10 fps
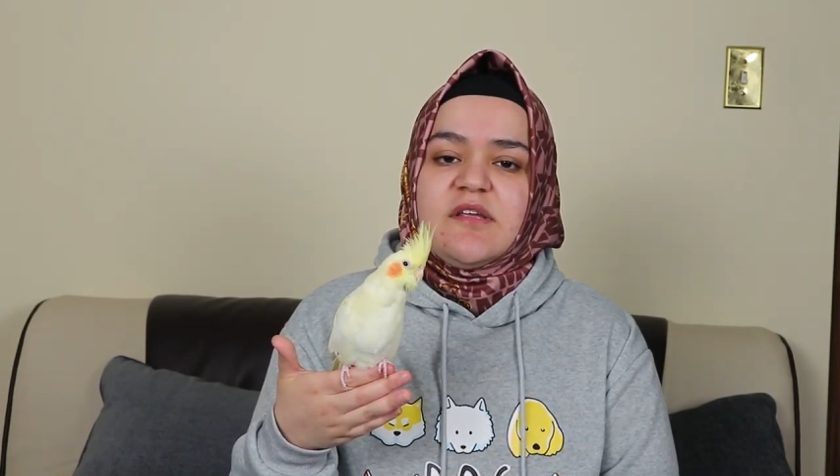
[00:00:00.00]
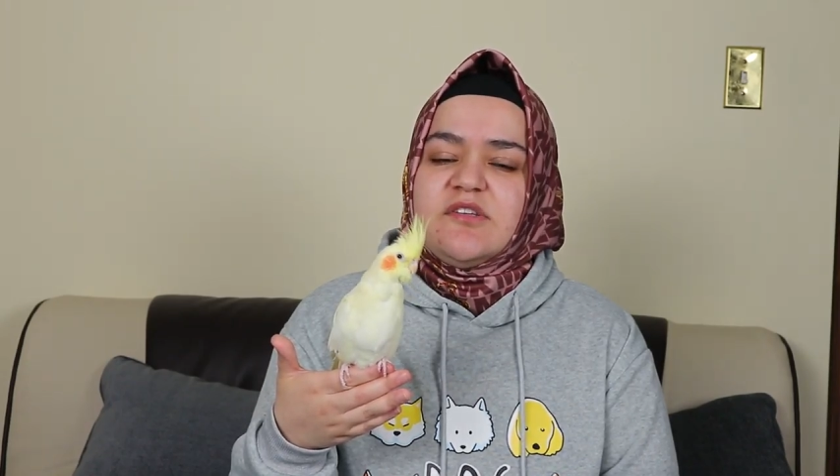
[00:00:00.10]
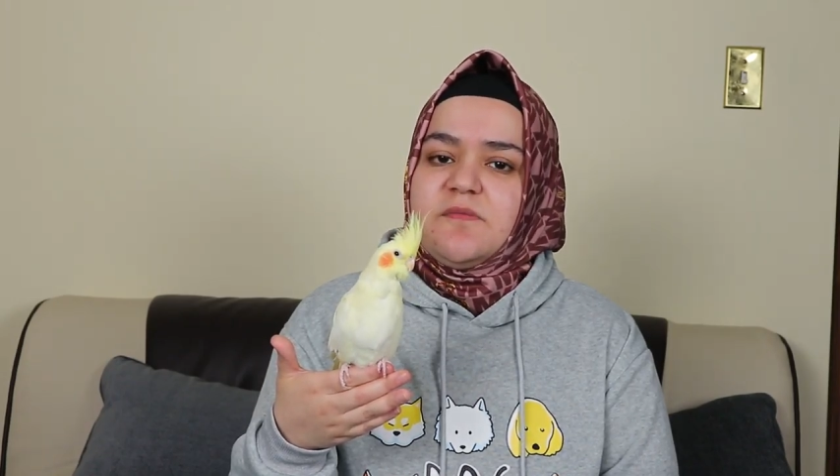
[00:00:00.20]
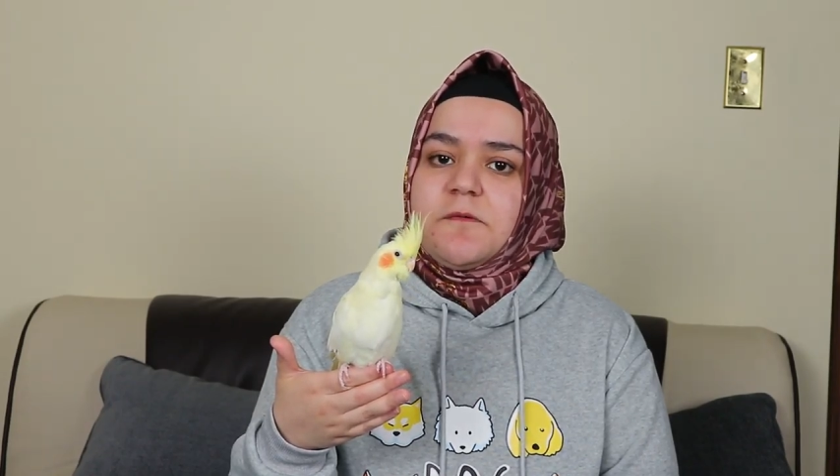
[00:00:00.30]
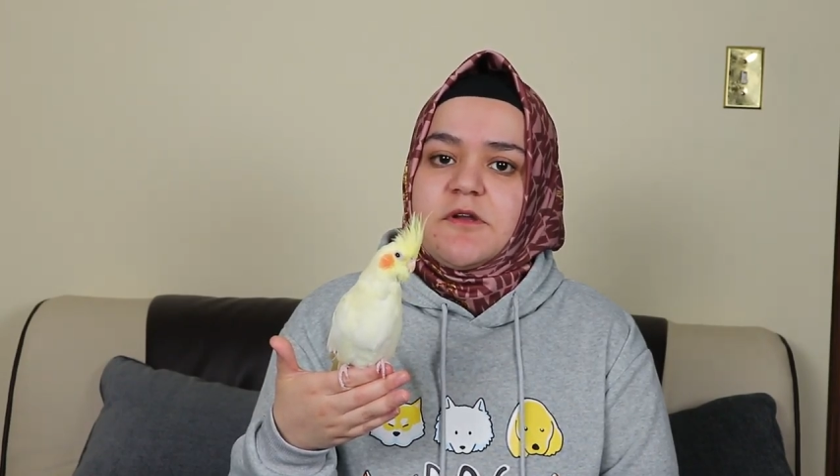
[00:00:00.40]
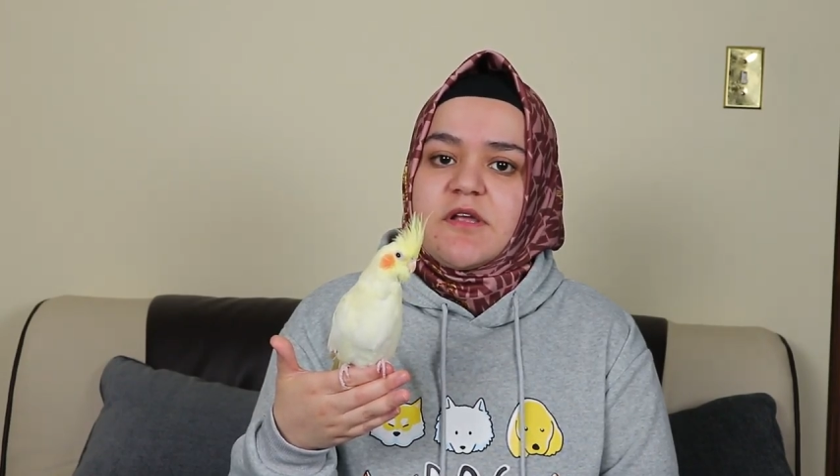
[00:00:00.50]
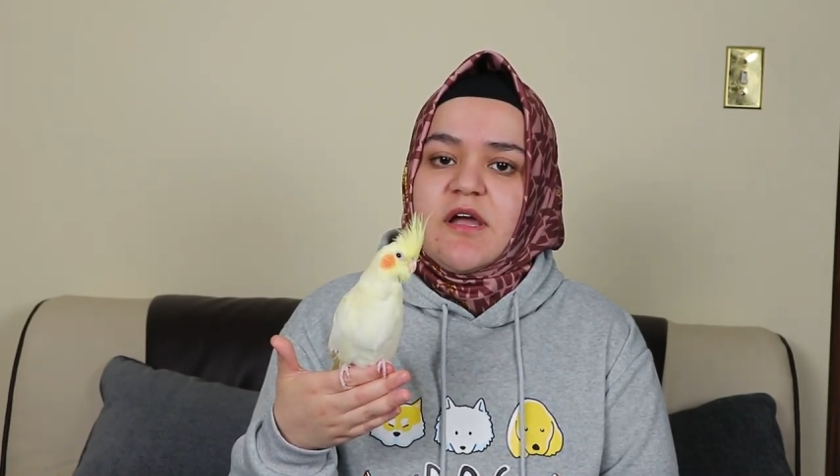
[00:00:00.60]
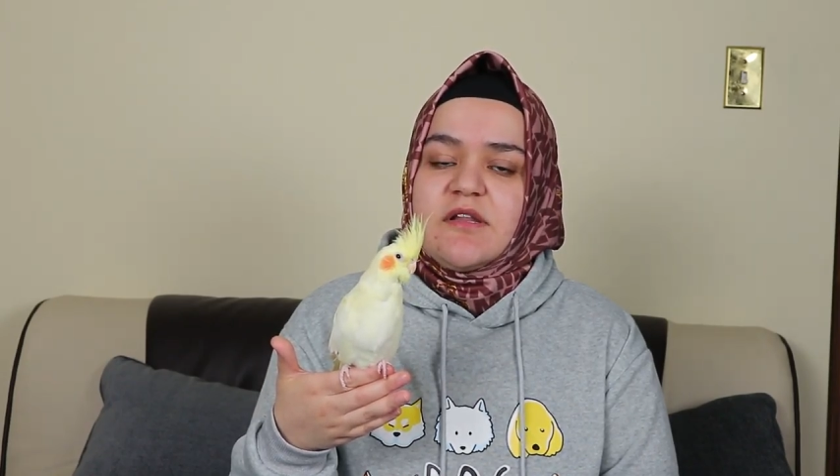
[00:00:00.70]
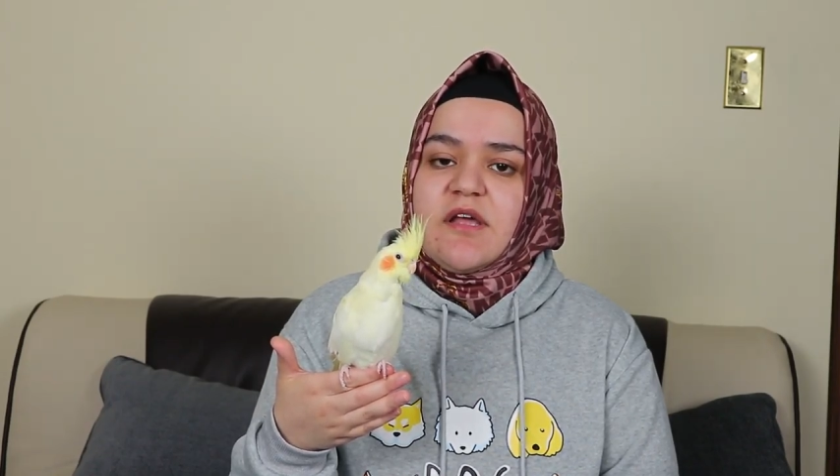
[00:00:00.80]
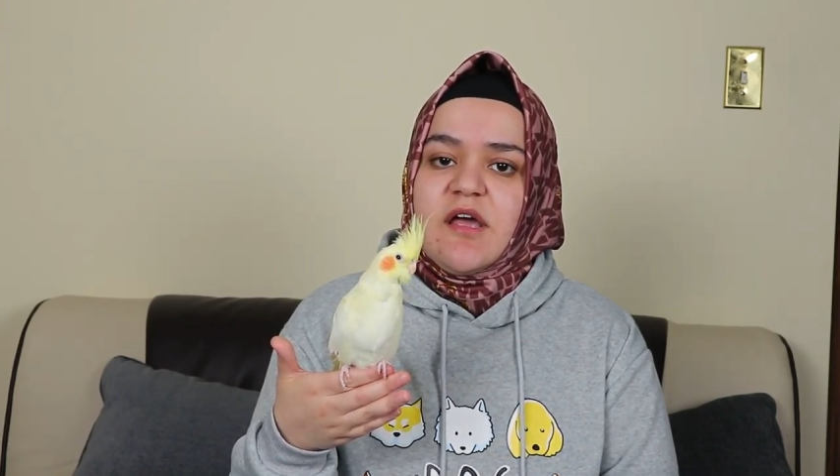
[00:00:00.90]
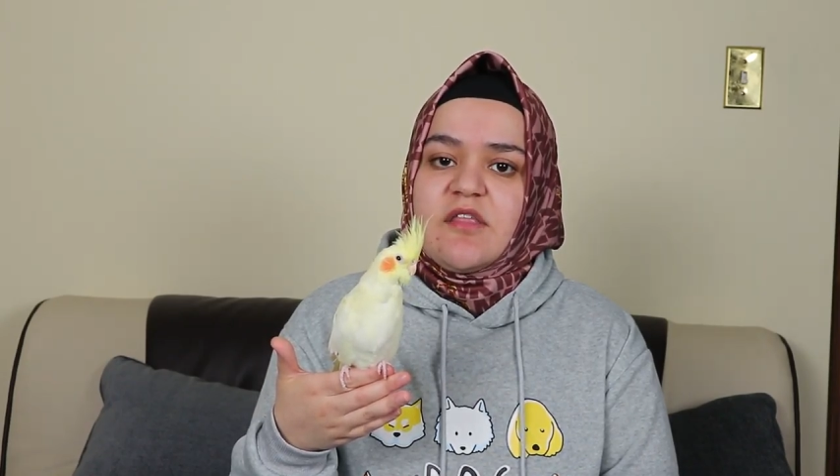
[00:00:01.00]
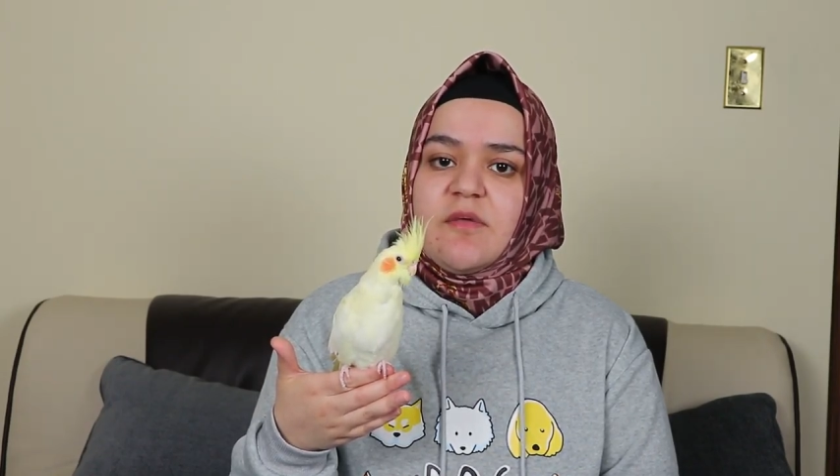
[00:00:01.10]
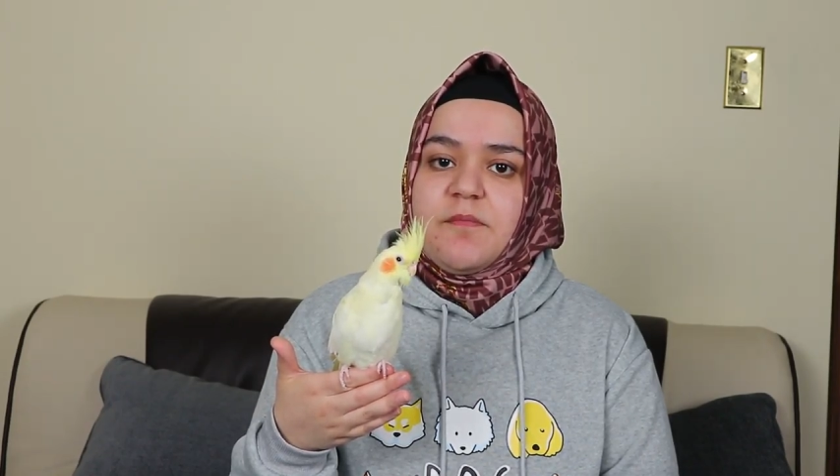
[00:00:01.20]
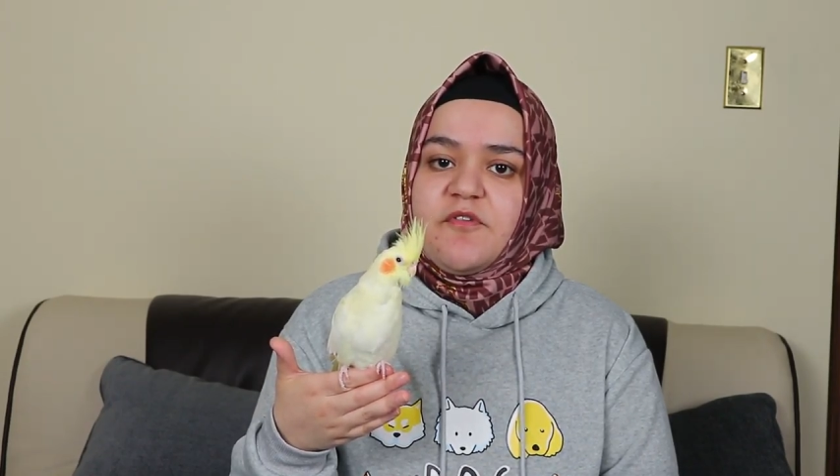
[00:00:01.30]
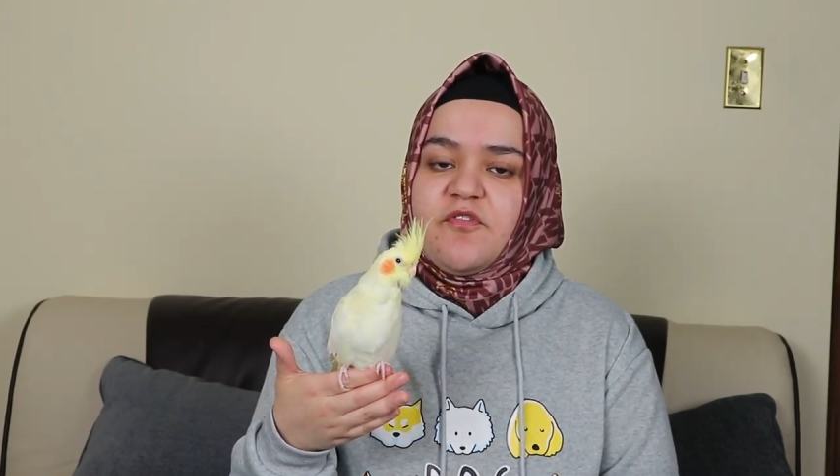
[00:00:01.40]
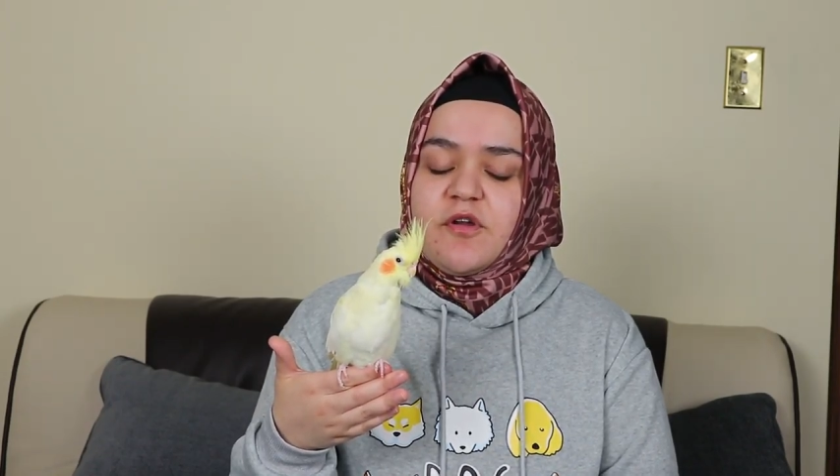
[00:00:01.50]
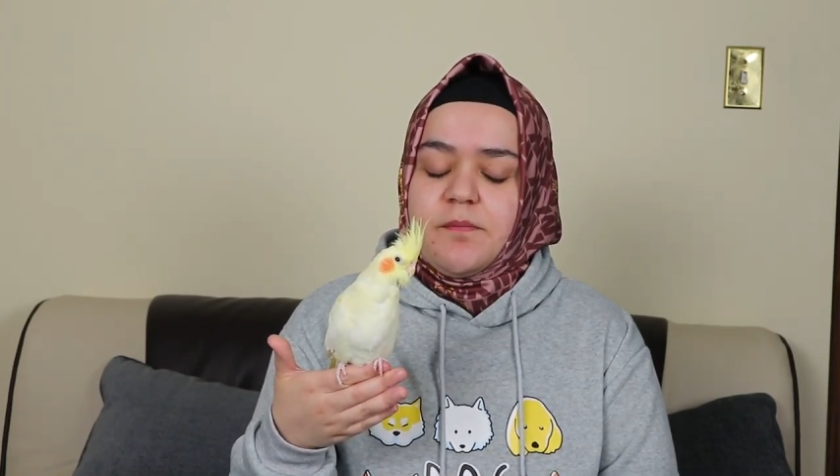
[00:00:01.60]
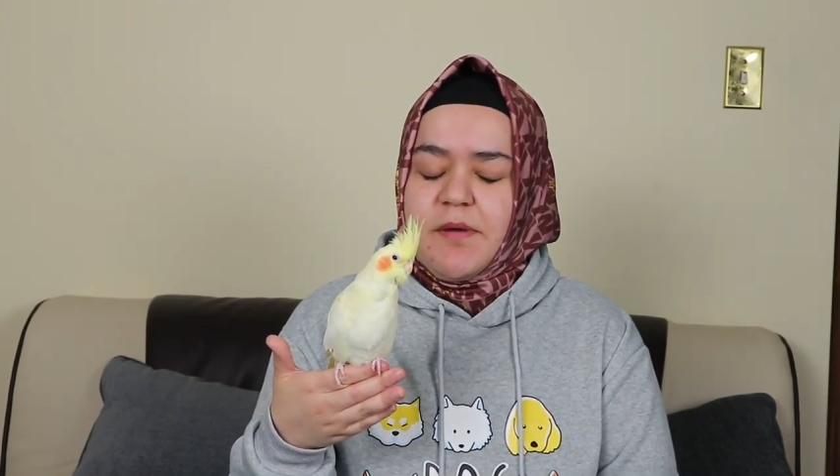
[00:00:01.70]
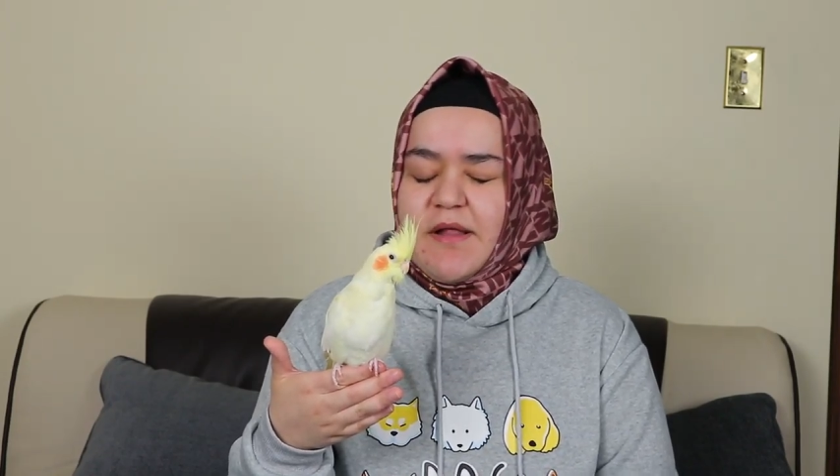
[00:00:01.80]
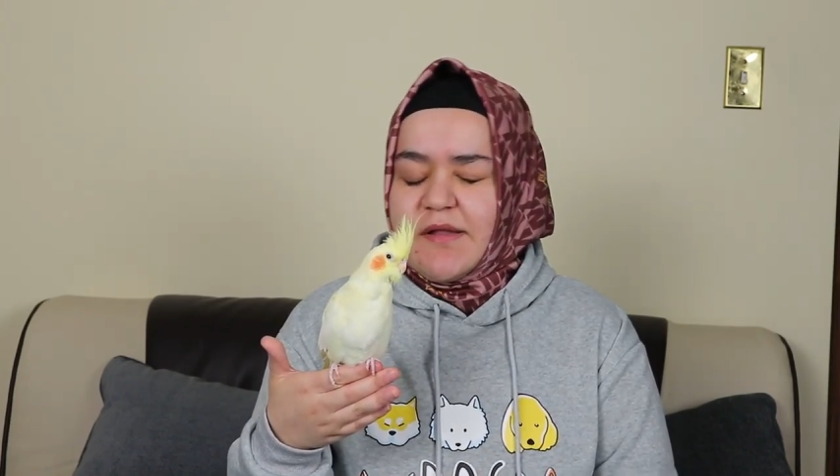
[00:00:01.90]
each bird kind of has a
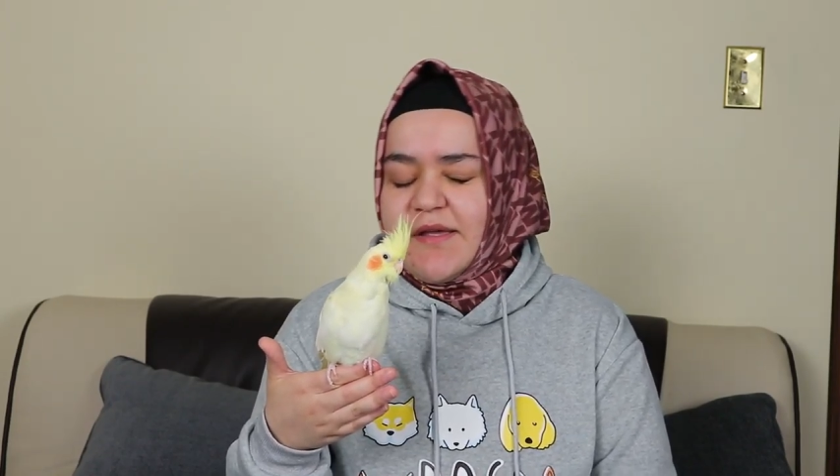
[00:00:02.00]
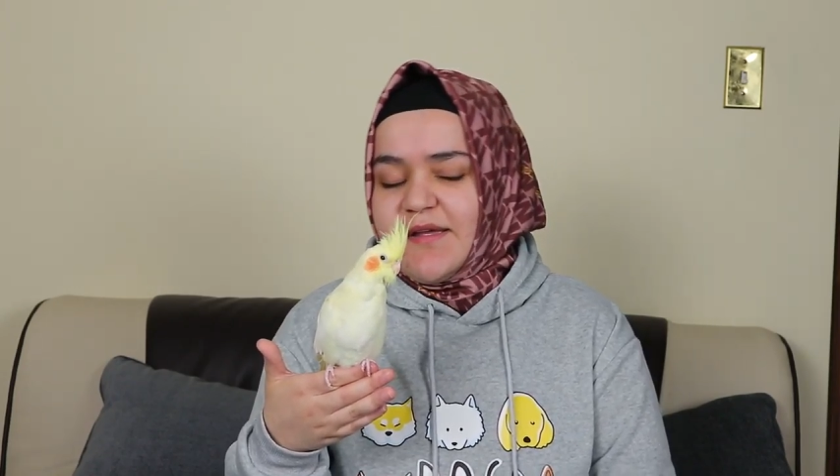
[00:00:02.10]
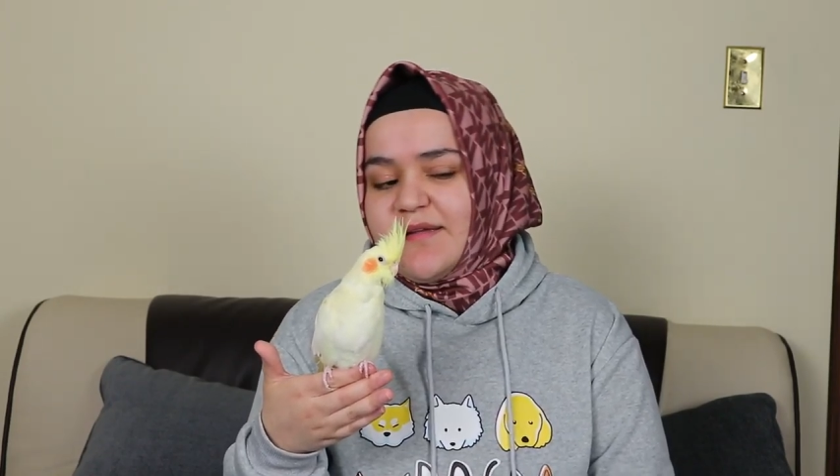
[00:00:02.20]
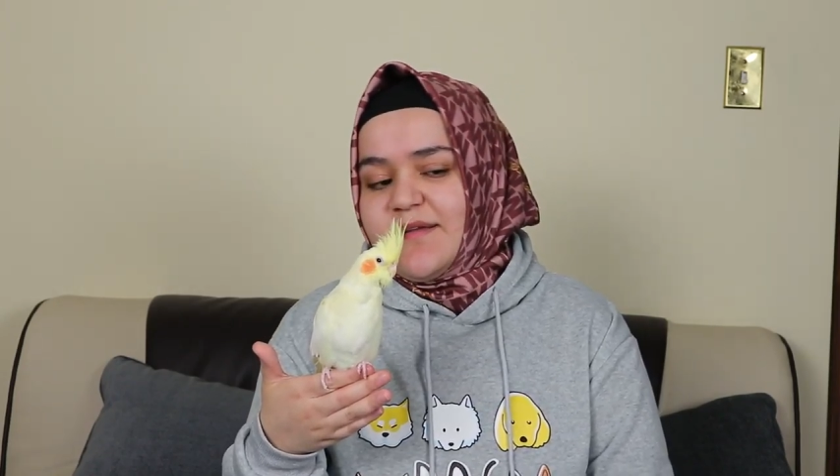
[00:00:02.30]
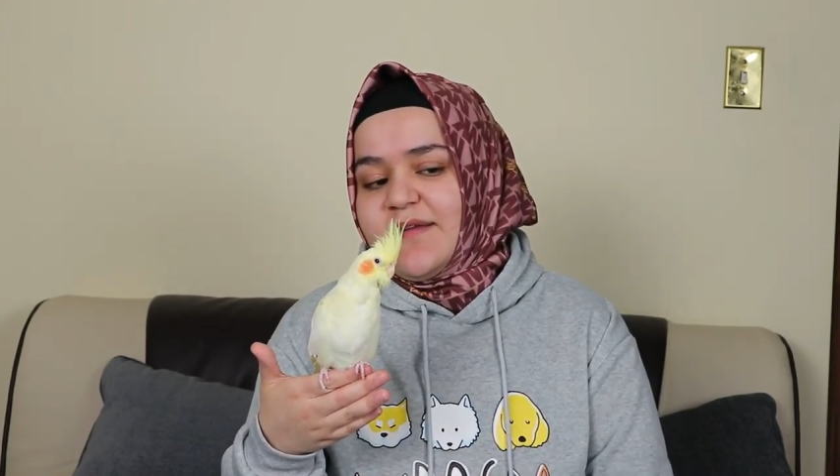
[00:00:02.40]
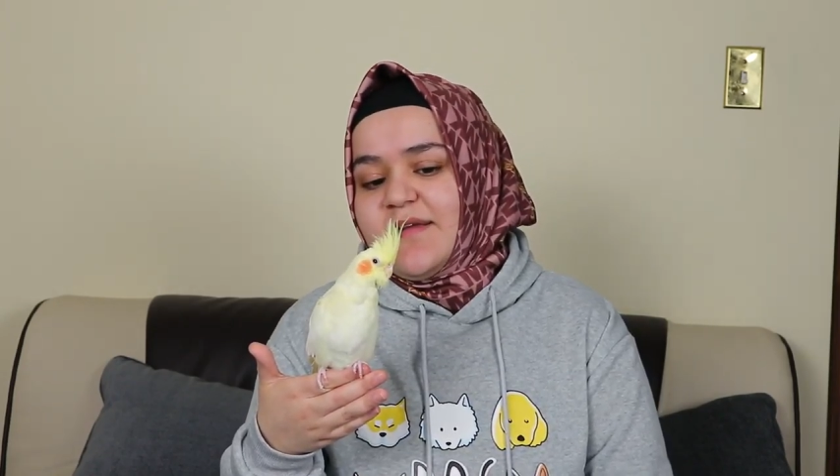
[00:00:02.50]
preferred pellet.